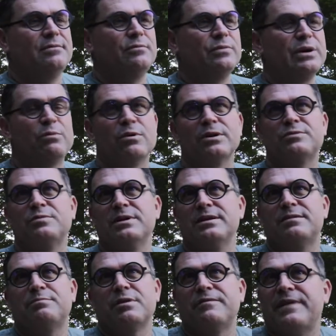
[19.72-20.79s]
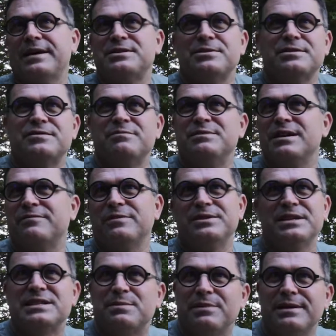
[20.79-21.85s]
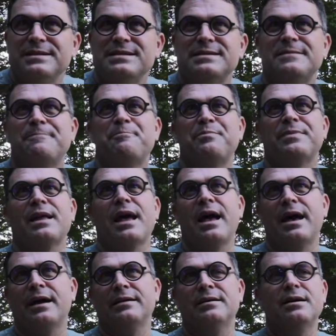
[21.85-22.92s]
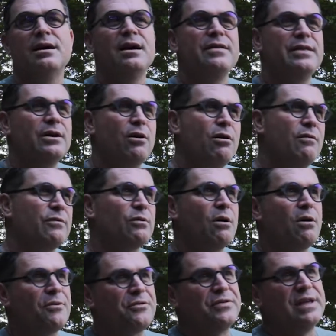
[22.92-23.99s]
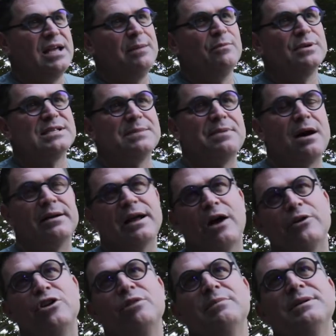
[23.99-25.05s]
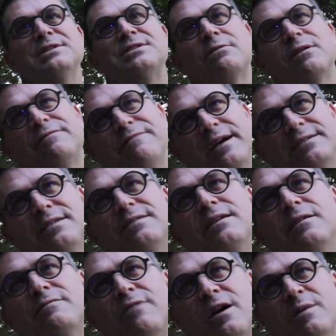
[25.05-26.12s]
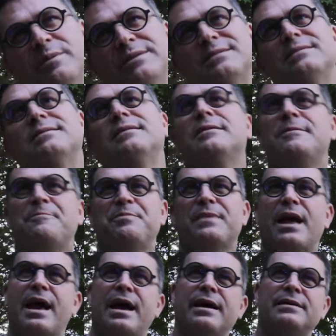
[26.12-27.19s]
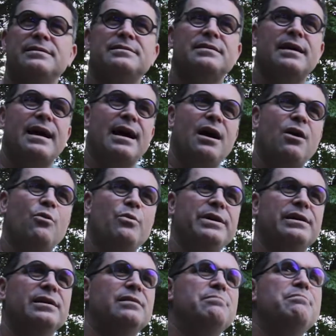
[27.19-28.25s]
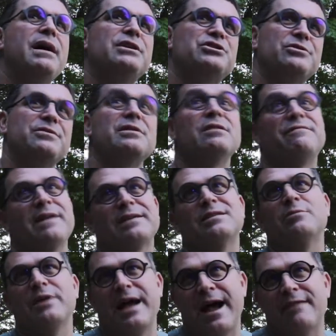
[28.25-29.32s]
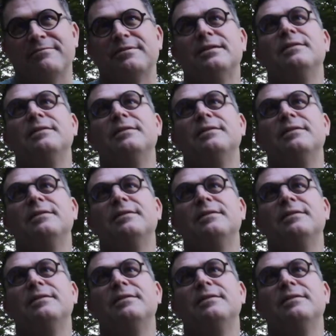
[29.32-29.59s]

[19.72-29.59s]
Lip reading: We worked with professors from different disciplines, and the overall theme was about how humans are affecting the environment and how we can measure the effect that we have.